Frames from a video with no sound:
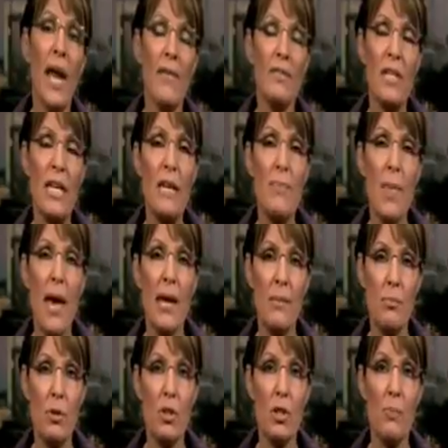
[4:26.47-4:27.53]
have to keep that in
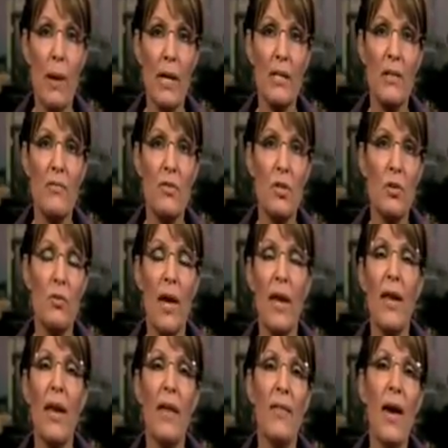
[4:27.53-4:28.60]
perspective, too.
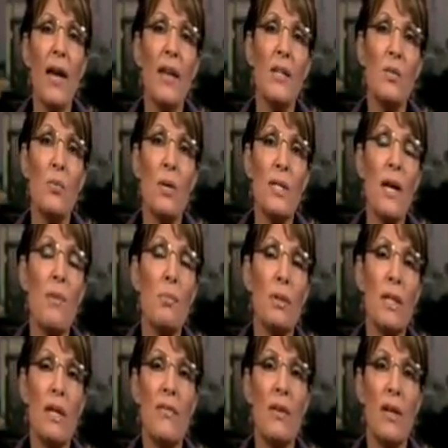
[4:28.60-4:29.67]
That is what I
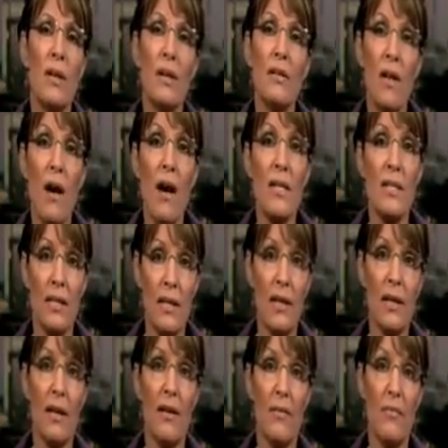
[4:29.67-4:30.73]
believe a lot
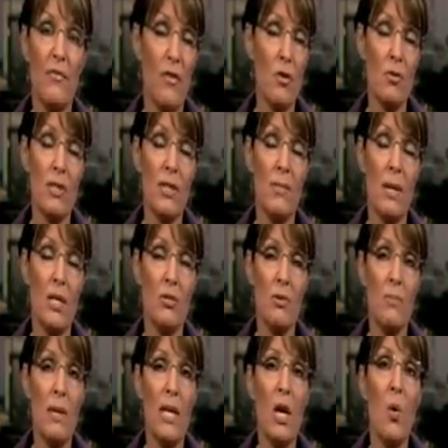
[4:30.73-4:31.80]
of folks in the
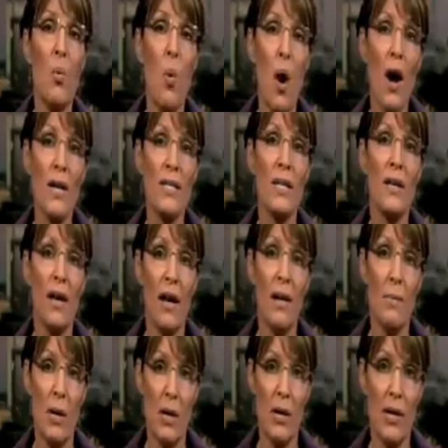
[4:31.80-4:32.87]
mainstream media want
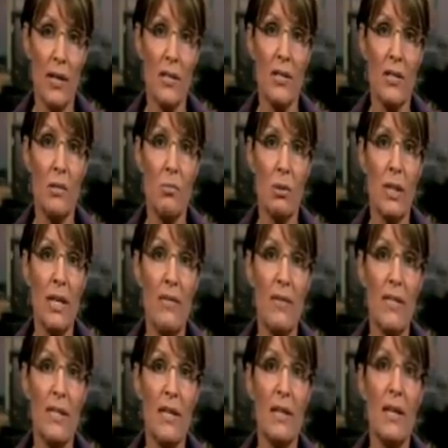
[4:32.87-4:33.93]
Americans to believe,
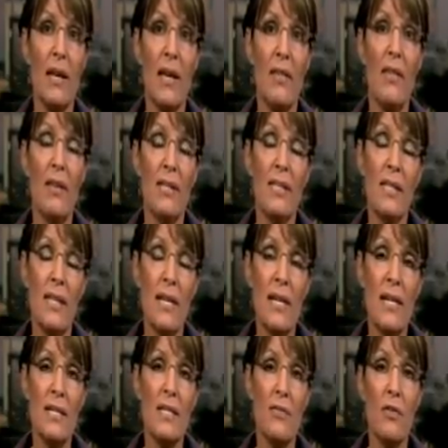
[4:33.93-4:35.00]
is that this
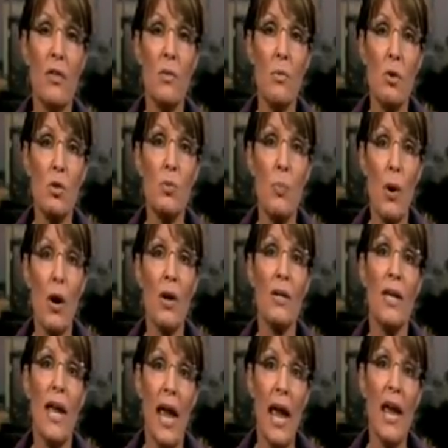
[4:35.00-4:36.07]
is, for the most
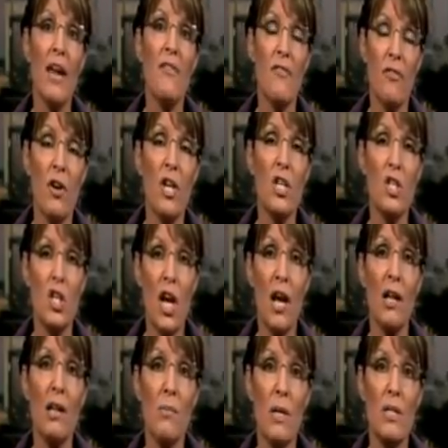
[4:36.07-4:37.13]
part, a fringe
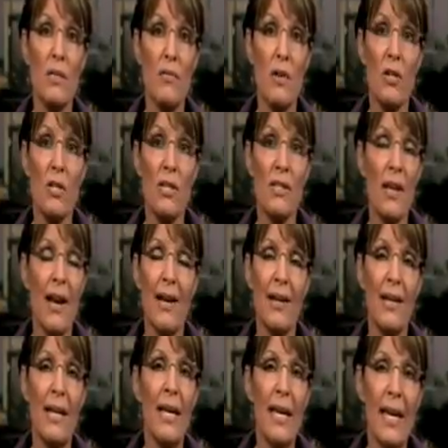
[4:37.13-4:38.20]
element of our
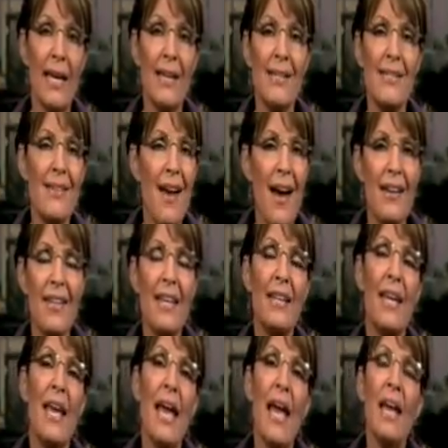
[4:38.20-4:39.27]
society. It is not.
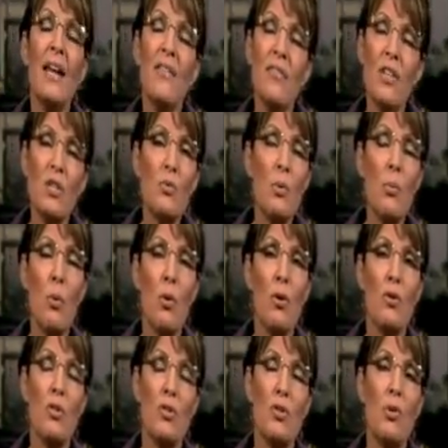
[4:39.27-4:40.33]
And if these
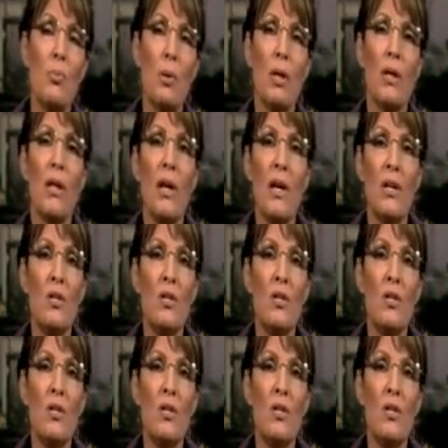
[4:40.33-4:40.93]
reporters, too, Bill,